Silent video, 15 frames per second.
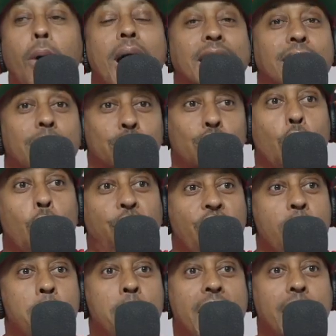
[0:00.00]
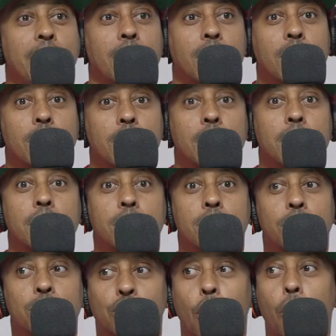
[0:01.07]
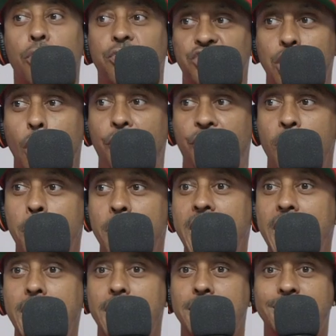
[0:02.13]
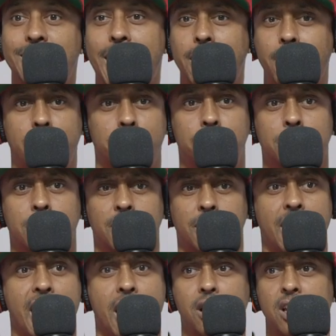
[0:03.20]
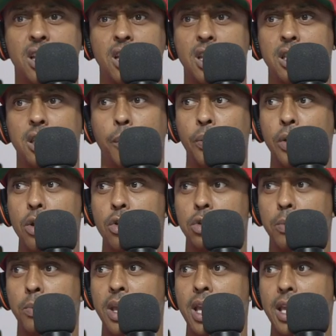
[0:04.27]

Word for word: So at so for you me, was in and out like a robbery. So so for me, it's like how good could the pills